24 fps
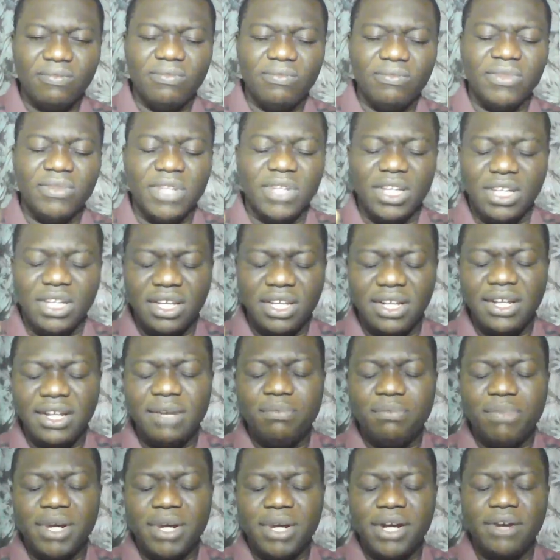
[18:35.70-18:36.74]
The healing
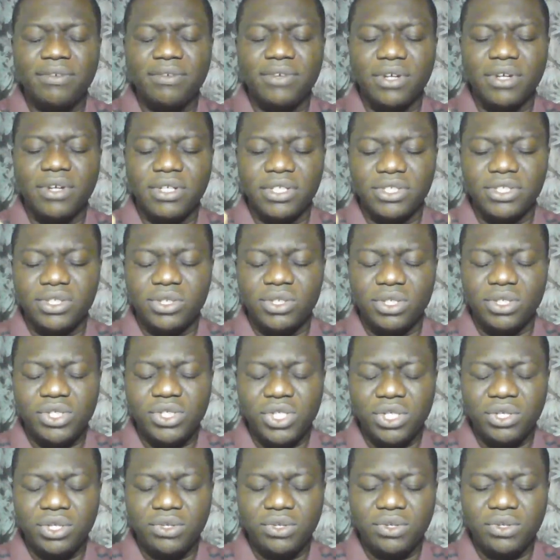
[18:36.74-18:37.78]
power of God is
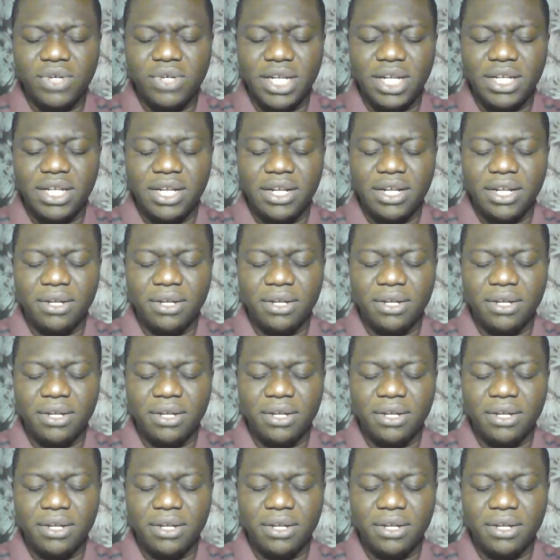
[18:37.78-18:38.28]
touching you right now.